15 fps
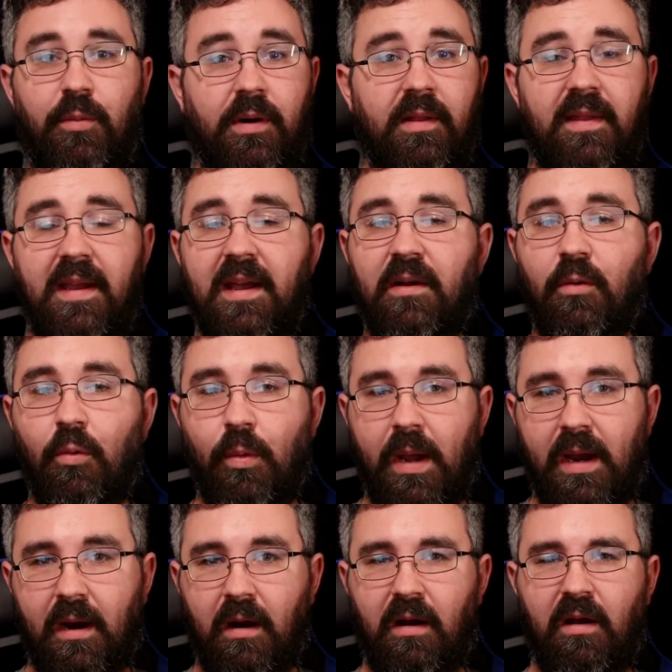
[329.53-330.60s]
What are they going to
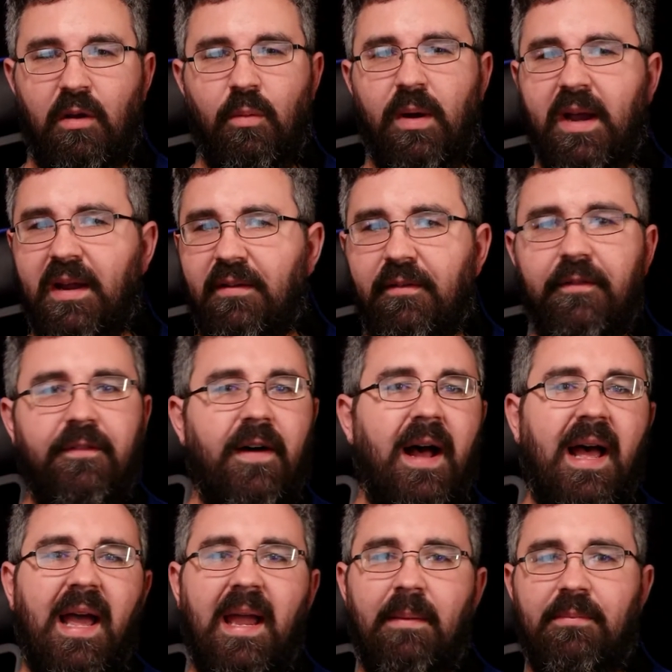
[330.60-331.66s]
wear? What kind of
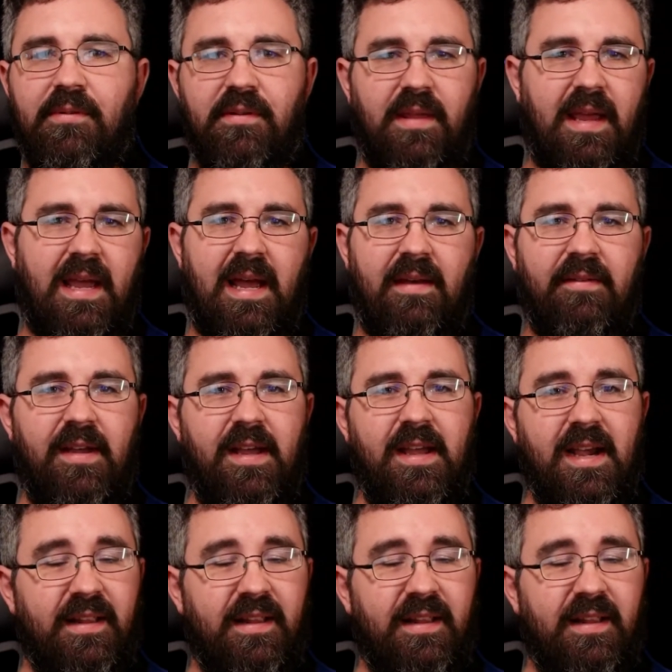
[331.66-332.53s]
vibe do they have?